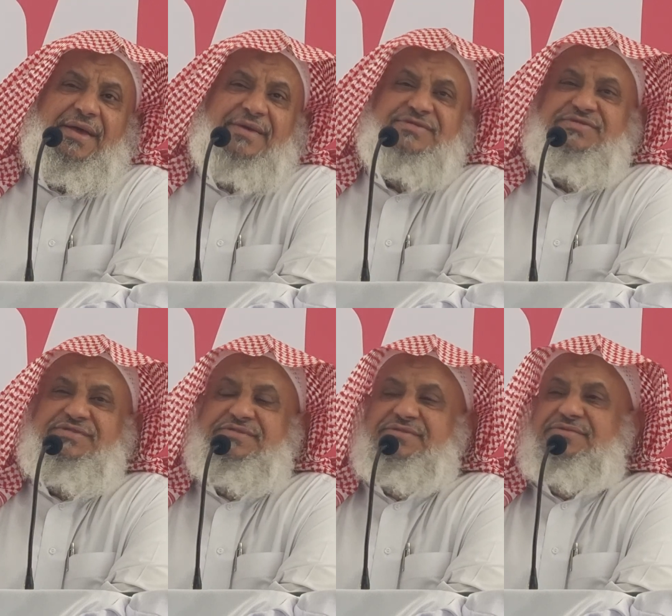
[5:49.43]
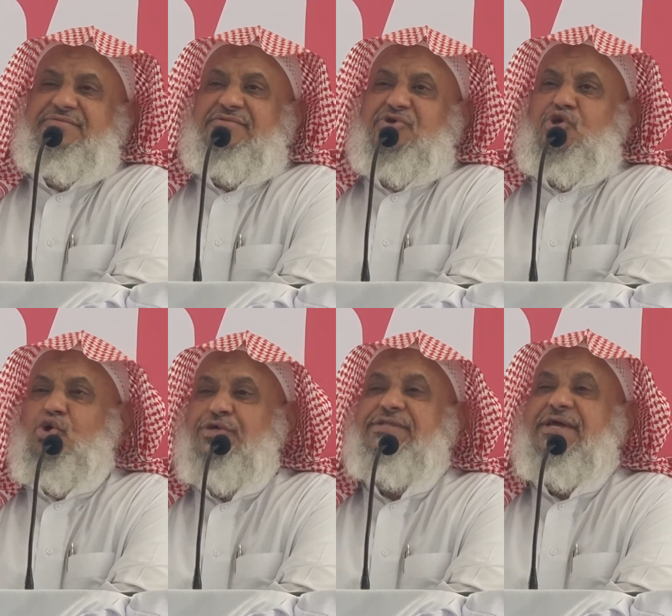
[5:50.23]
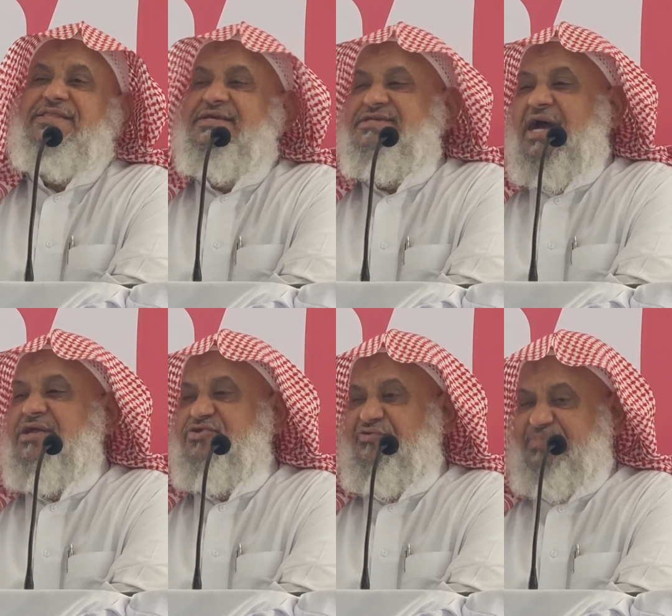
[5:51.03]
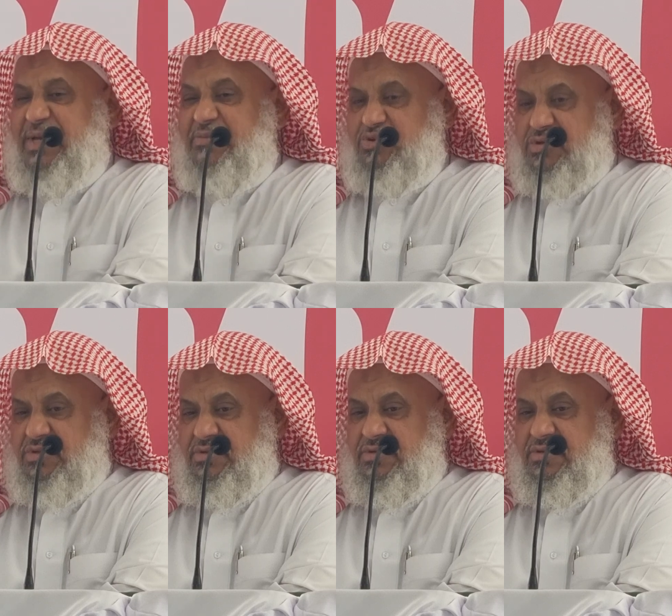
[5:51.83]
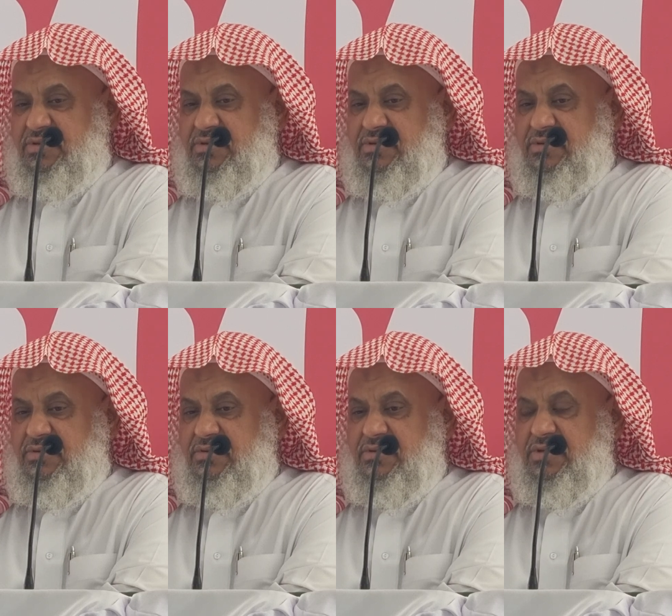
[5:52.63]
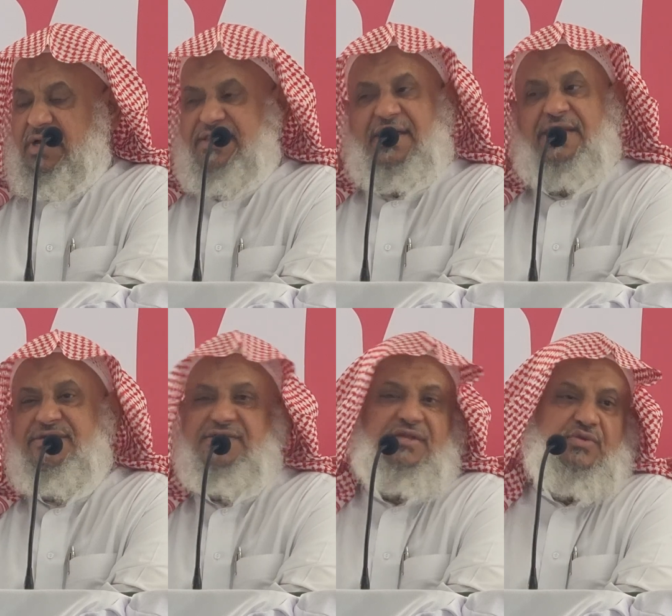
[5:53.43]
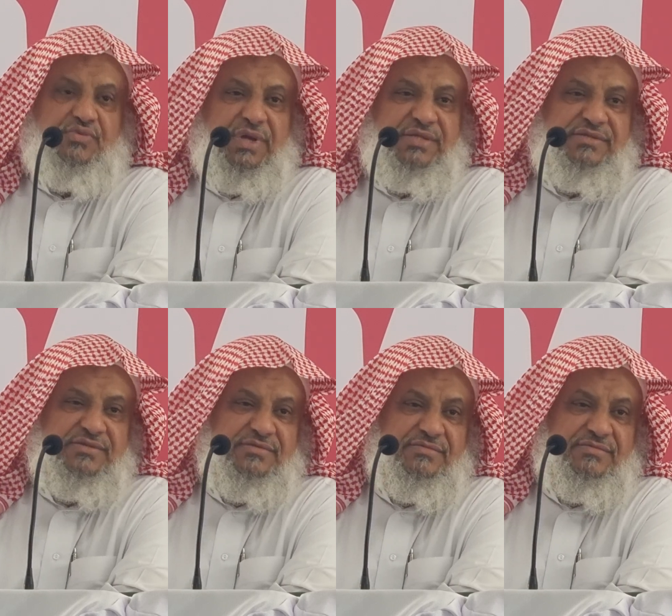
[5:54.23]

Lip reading: is good in the sight of people. And that is not correct.